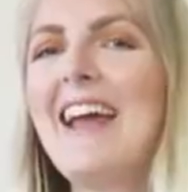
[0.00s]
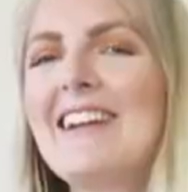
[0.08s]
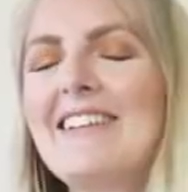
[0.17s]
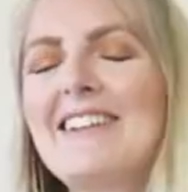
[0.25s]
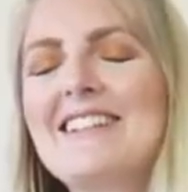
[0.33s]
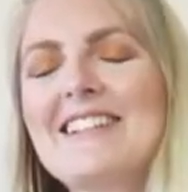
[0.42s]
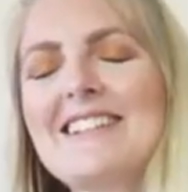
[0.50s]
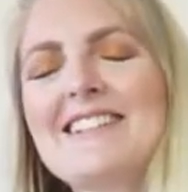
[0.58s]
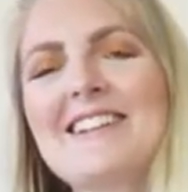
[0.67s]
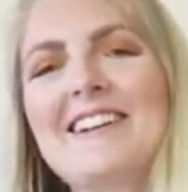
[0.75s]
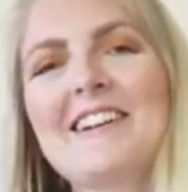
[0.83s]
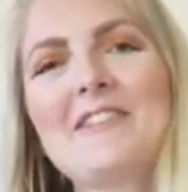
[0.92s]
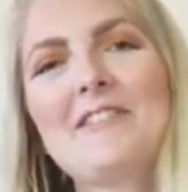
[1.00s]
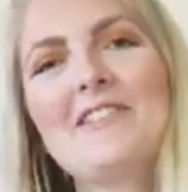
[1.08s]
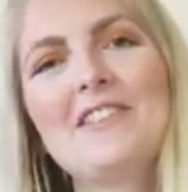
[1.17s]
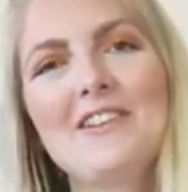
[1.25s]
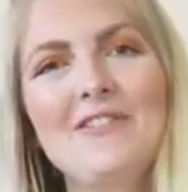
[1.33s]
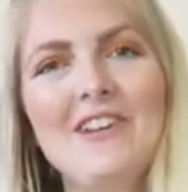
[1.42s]
And now let's get started
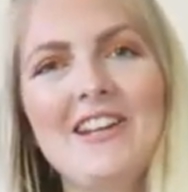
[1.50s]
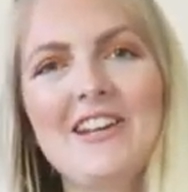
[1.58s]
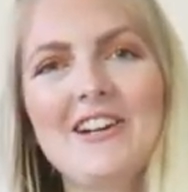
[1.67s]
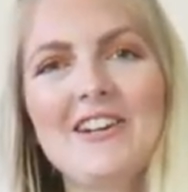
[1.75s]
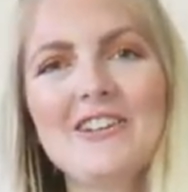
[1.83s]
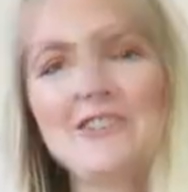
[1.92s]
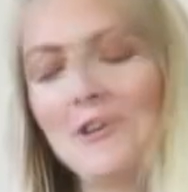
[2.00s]
with the video.